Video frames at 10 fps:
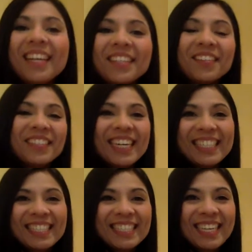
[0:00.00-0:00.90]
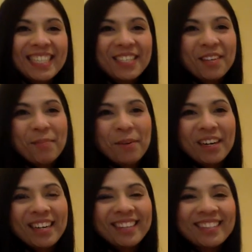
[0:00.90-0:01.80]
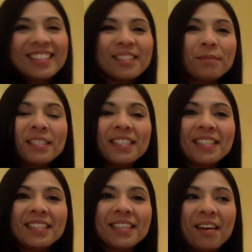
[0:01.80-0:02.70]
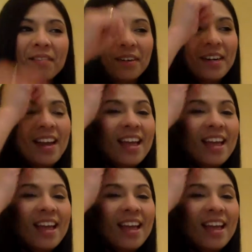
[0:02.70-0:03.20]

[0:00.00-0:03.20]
Hello, Idealistas. Good morning. This is Mrs. Consoliver.